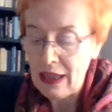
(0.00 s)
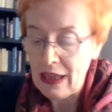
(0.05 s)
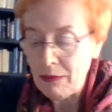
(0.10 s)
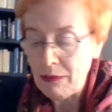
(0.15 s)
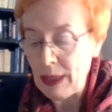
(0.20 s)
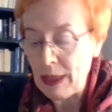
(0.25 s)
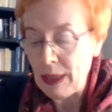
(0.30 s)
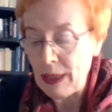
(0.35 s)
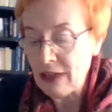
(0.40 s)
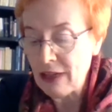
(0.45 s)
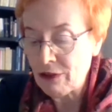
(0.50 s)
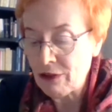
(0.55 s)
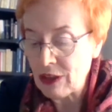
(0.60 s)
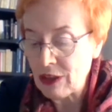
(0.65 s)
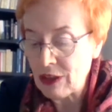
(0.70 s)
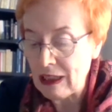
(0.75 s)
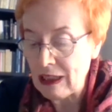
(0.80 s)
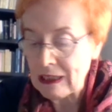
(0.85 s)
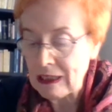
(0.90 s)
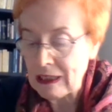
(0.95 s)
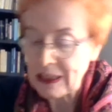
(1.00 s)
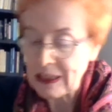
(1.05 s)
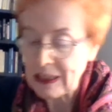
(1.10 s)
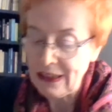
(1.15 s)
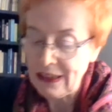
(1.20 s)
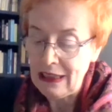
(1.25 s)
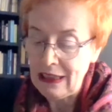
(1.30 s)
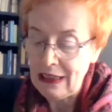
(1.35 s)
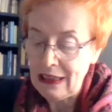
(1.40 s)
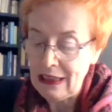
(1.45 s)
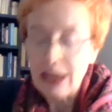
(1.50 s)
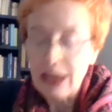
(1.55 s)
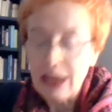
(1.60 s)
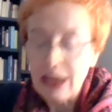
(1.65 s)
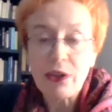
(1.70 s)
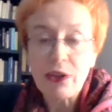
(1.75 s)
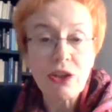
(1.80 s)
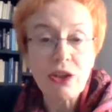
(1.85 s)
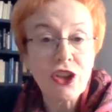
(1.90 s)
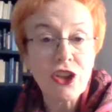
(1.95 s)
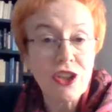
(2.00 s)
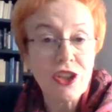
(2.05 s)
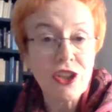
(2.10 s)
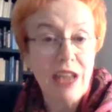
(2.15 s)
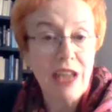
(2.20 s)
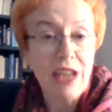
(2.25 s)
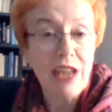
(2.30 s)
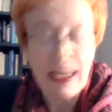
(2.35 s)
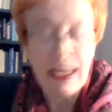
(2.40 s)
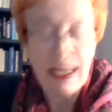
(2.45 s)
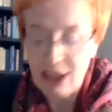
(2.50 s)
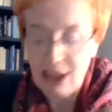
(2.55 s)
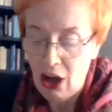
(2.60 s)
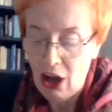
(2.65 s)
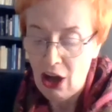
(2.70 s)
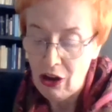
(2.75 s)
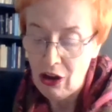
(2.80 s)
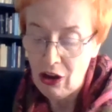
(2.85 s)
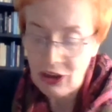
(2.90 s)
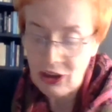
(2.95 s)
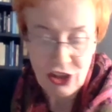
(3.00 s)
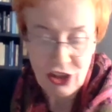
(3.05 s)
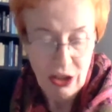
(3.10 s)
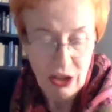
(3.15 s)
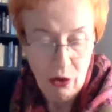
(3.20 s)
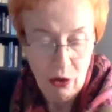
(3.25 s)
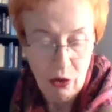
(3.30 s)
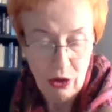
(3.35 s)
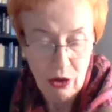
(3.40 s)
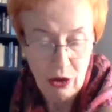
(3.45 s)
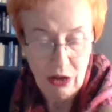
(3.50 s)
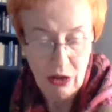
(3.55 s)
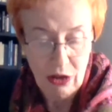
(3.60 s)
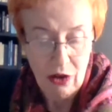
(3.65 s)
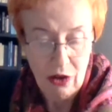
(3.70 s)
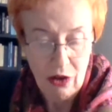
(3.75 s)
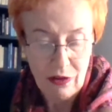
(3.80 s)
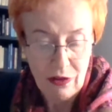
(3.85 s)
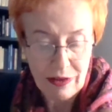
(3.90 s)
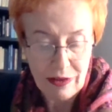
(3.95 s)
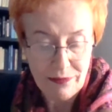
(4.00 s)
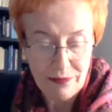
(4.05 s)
being for the less Christian ideology all along.